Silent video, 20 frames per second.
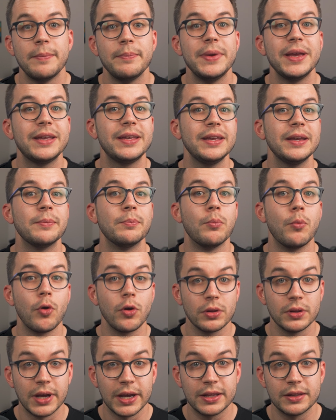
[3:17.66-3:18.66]
making it
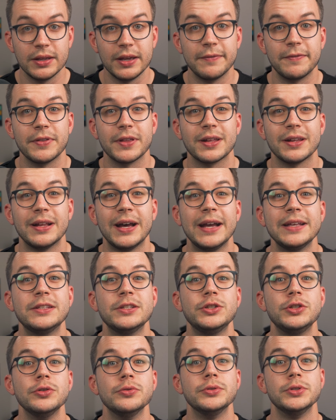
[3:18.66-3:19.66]
more likely for the client
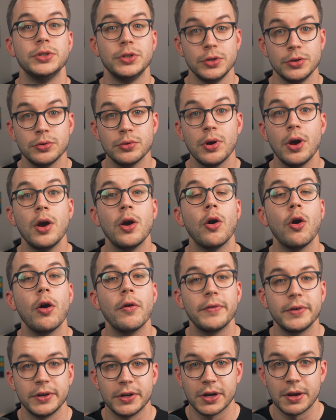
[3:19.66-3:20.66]
to choose you
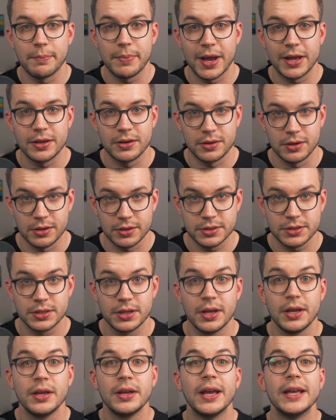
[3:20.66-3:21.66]
over your competitors.
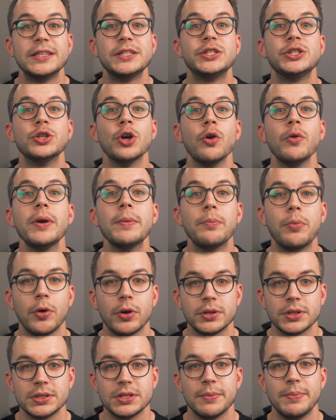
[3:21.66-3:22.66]
It's so
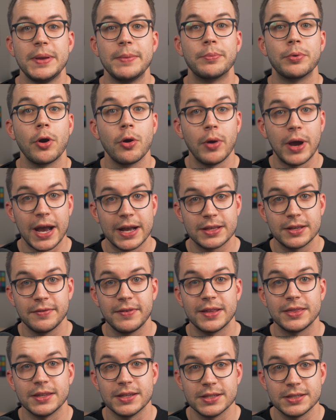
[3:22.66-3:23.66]
important to be proactive
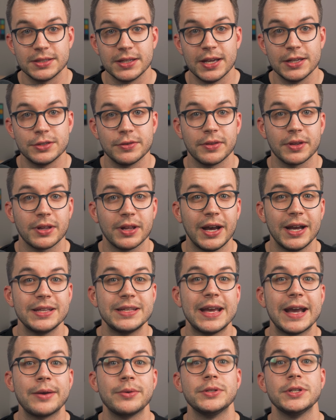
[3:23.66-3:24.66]
at this stage of the
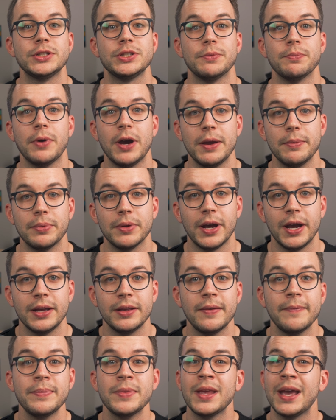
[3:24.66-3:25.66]
client acquisition pipeline
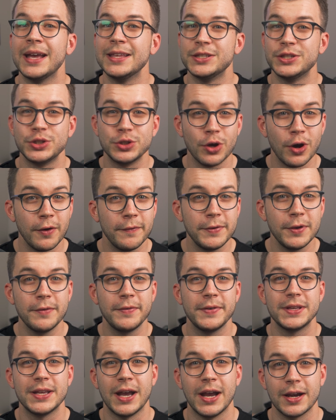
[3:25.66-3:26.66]
and so few
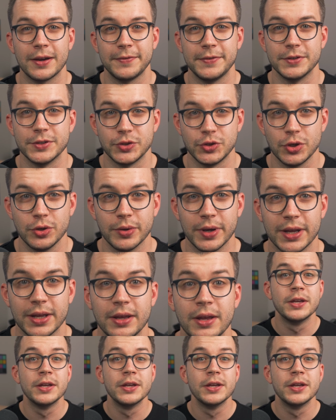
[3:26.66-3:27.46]
photographers do it.